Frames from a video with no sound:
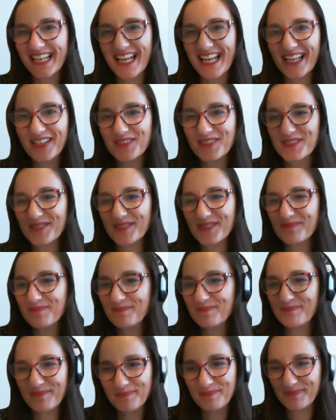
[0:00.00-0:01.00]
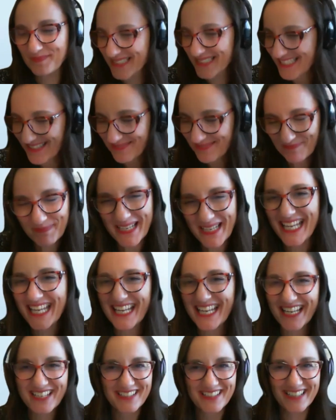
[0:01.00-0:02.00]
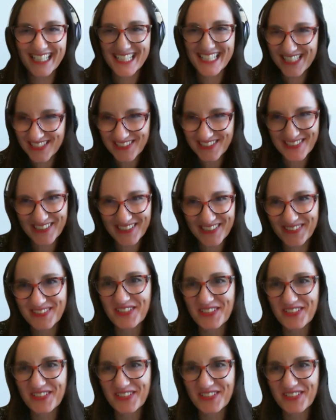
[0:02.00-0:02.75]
I could be here, listen to you,